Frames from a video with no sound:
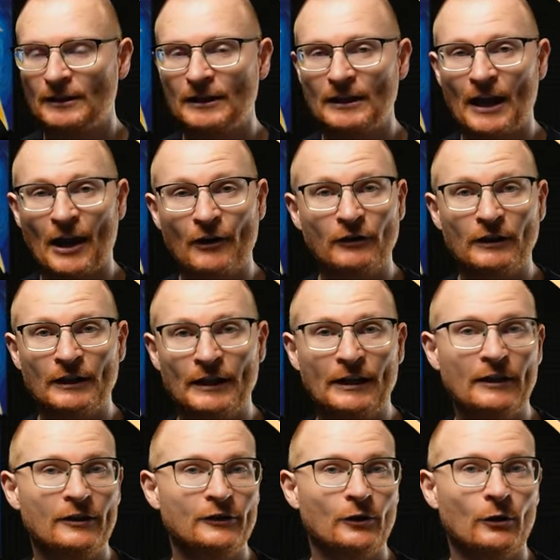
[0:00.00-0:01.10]
Currently,
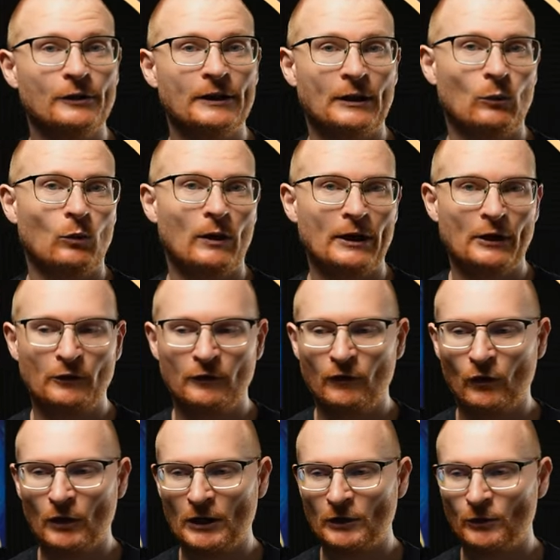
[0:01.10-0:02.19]
SOL's at one hundred
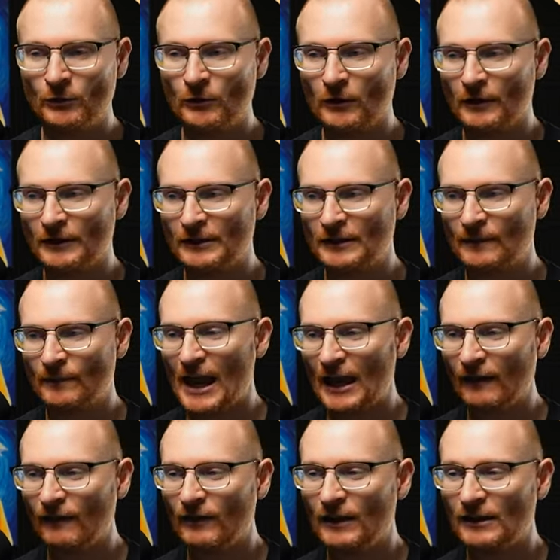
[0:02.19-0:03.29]
forty-two dollars.
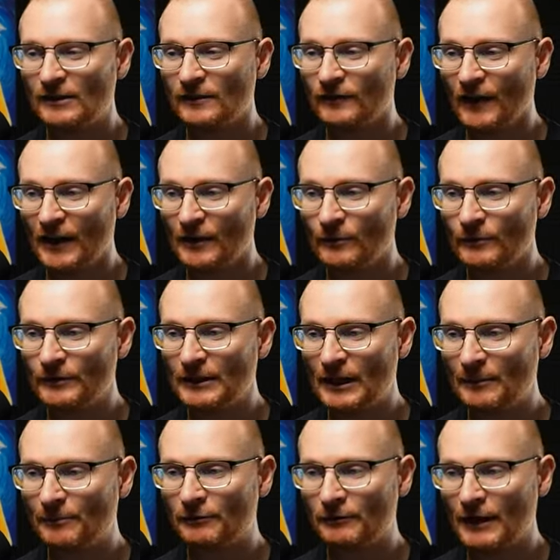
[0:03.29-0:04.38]
If this fails
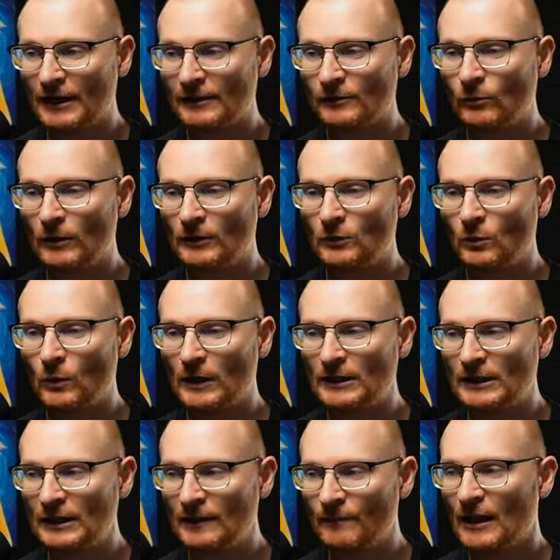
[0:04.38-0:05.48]
and breaks one
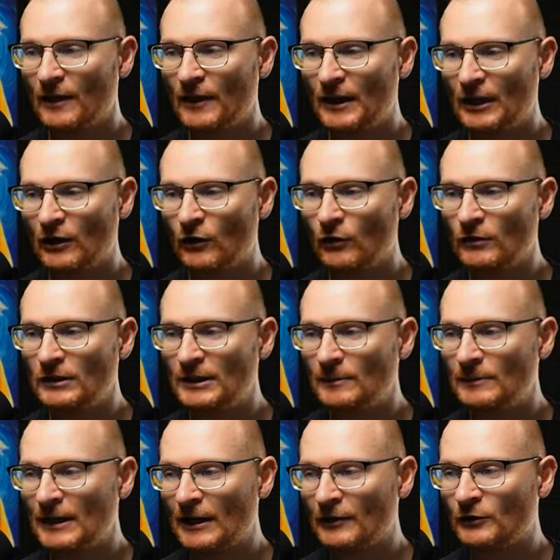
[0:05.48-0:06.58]
twenty, then it could dip
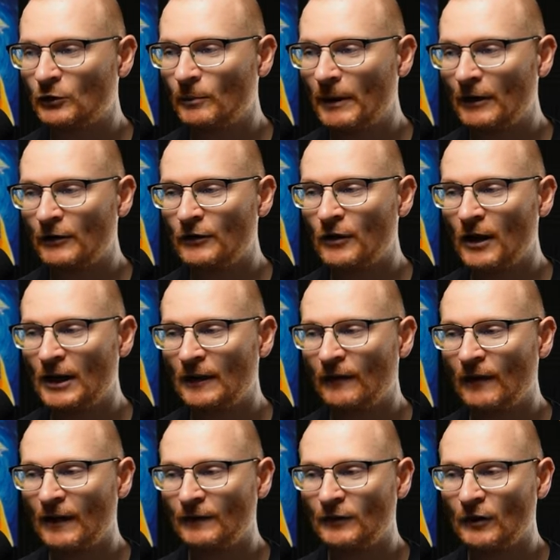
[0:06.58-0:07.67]
down to about
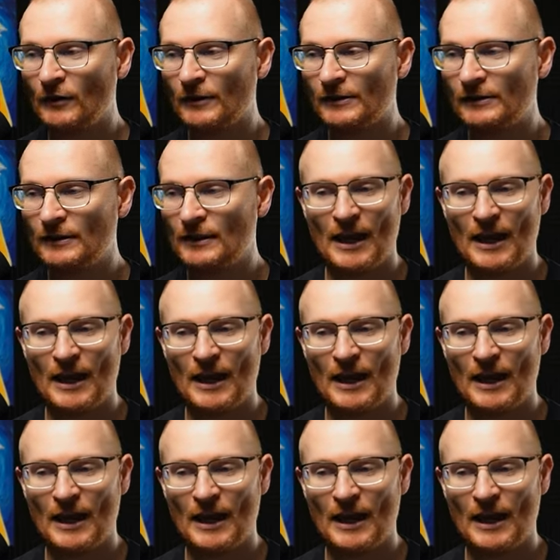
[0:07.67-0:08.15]
ninety-five dollars.